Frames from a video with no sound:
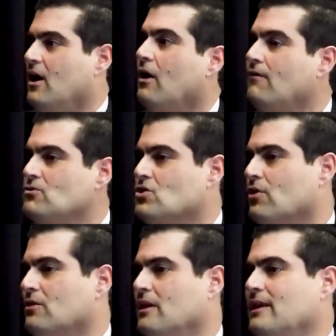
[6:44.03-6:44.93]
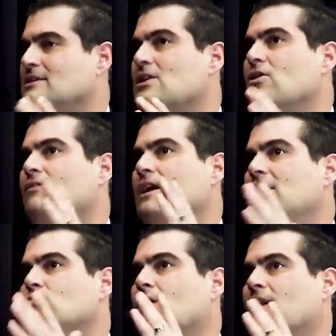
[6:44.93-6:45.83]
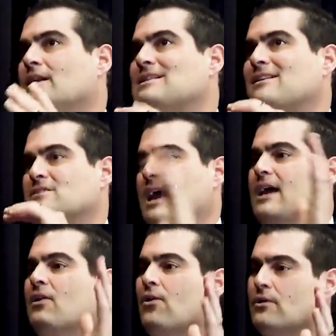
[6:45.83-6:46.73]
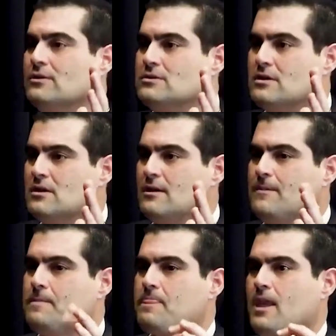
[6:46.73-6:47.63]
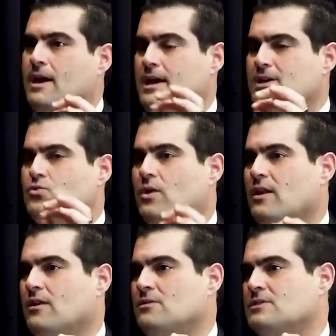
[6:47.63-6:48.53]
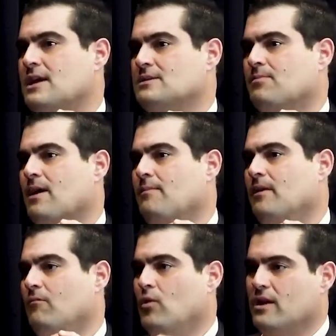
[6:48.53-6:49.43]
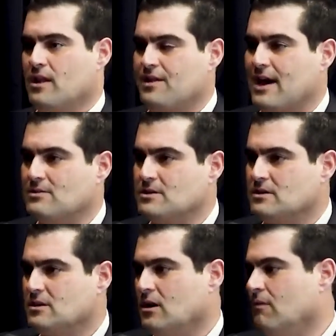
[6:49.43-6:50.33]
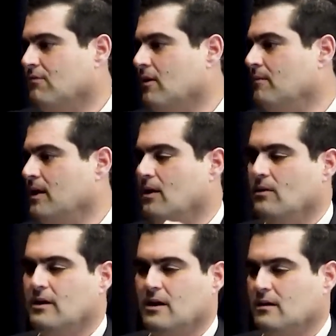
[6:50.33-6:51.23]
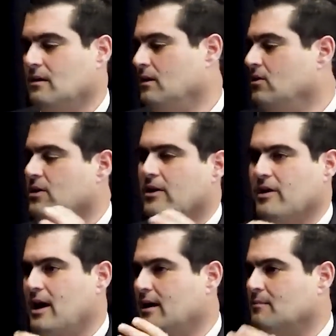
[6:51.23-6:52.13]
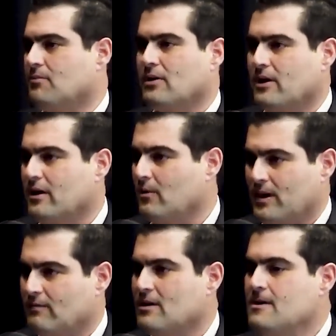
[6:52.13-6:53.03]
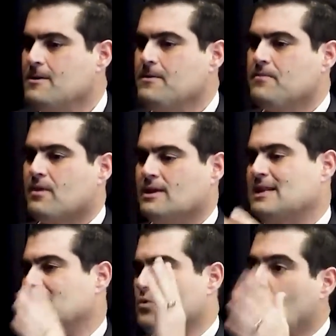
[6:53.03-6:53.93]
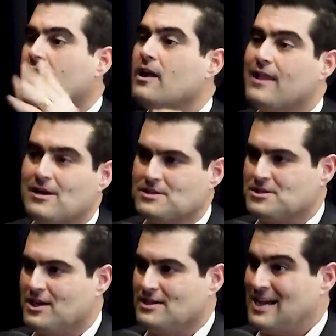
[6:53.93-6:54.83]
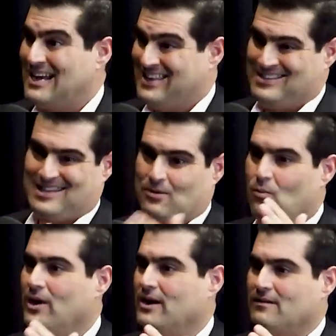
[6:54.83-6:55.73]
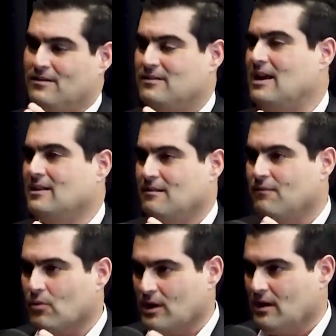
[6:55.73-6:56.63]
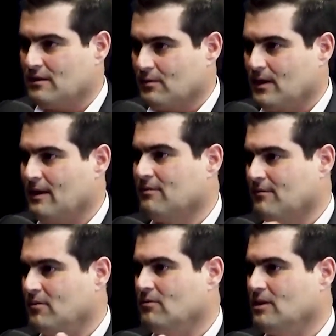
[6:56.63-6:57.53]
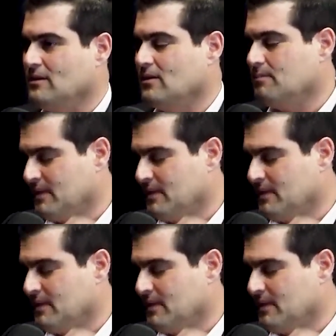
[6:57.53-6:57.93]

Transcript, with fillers: All those hurdles, let's say you give each one, let's say there's eight hurdles. And each one of those has a probability of one in a thousand to go from, you know, uh, eukaryotic, prokaryotic, whatever. Let's say that's a one in a thousand chance. I think it's like one in ten to the fortieth or whatever if you really do it.